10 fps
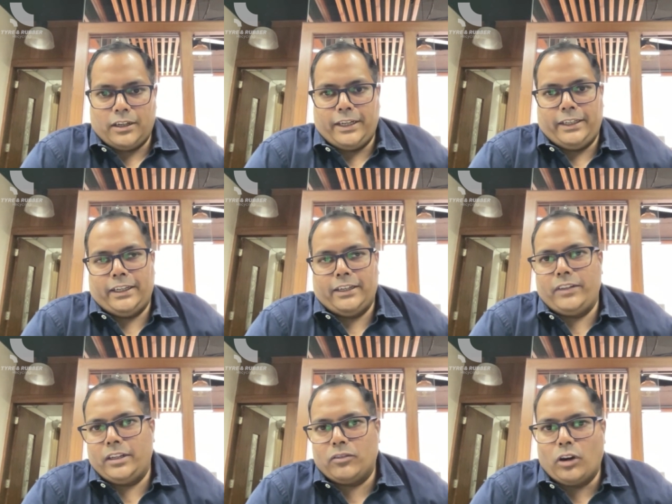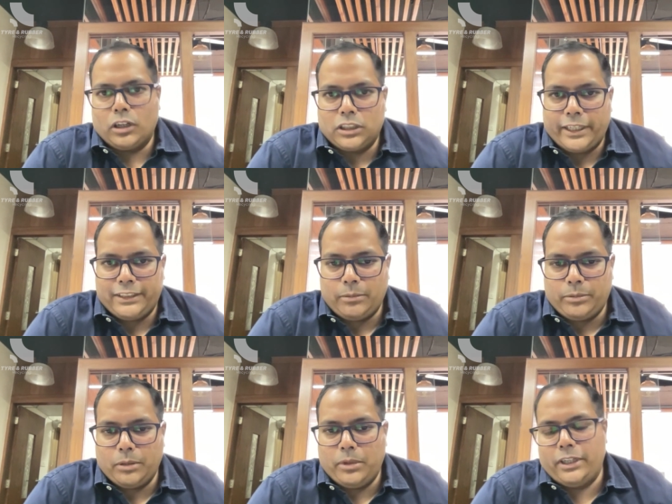right? And we have got the
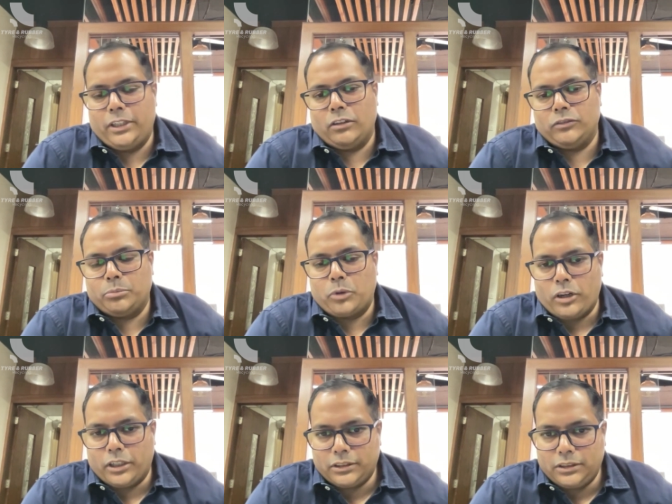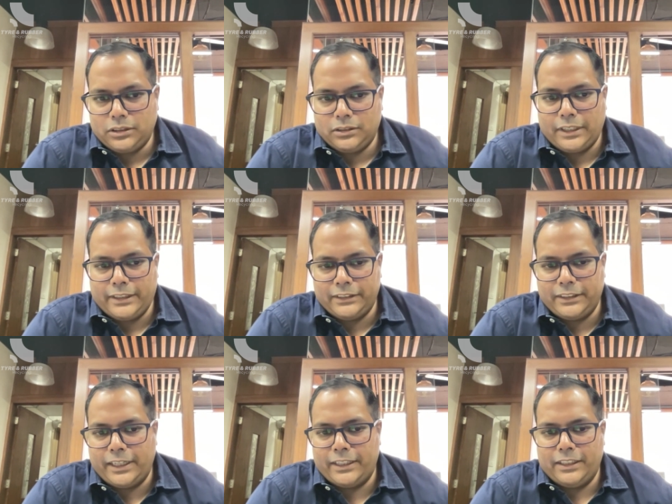acceptability of the product that is
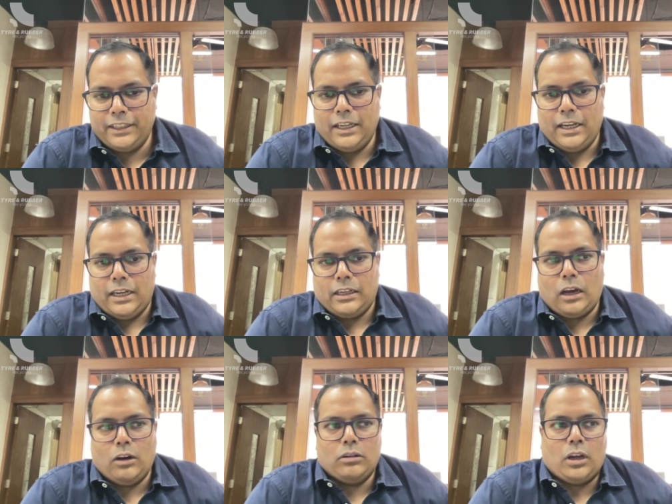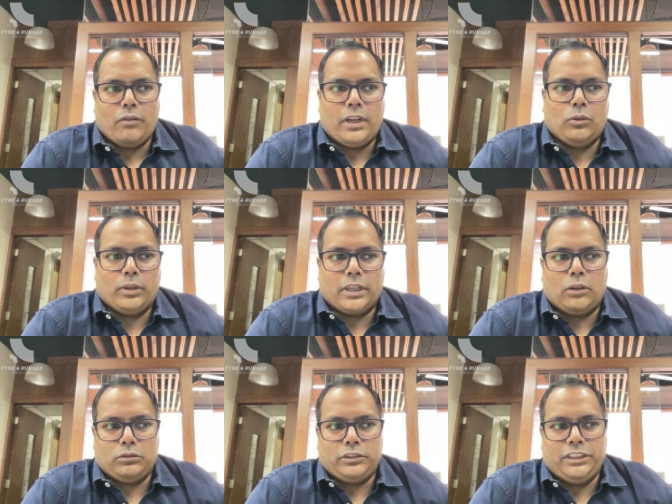there. Now, now we are looking
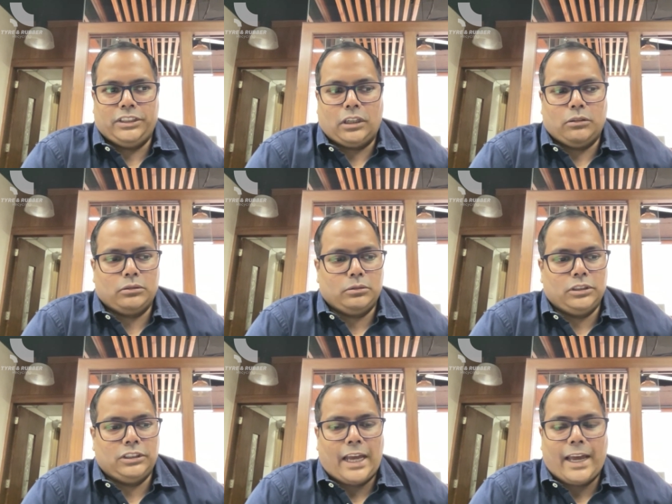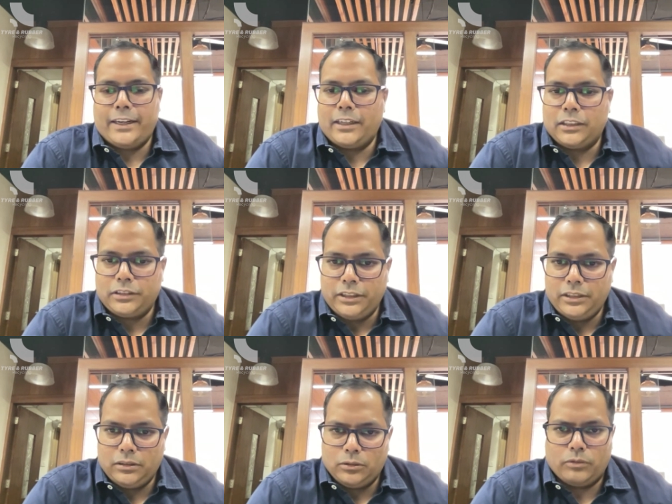out to reach out to the tire
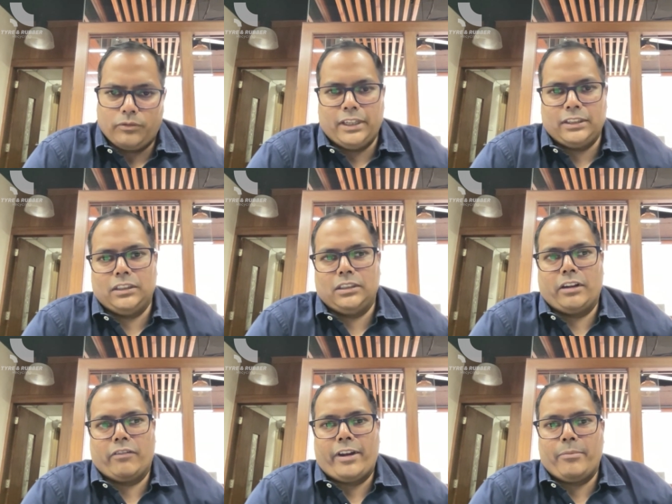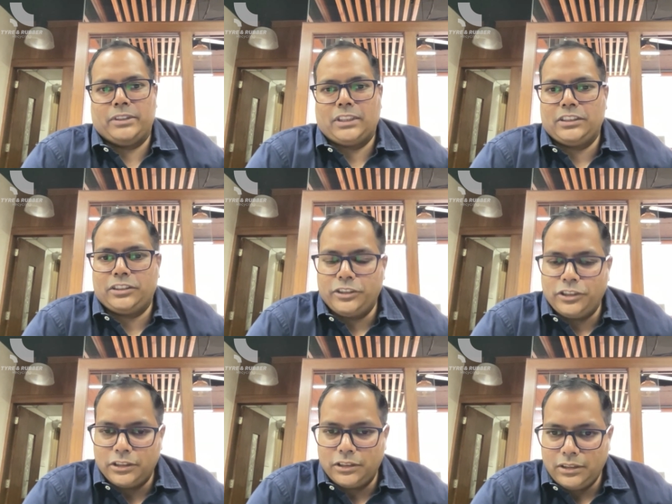industry, you know, where the requirements are
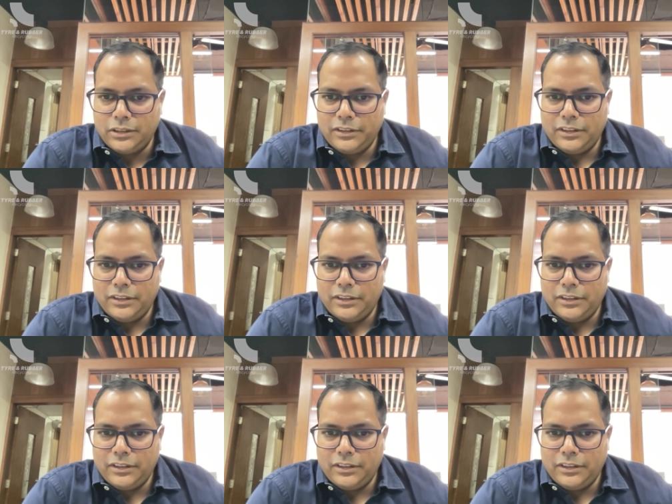stringent,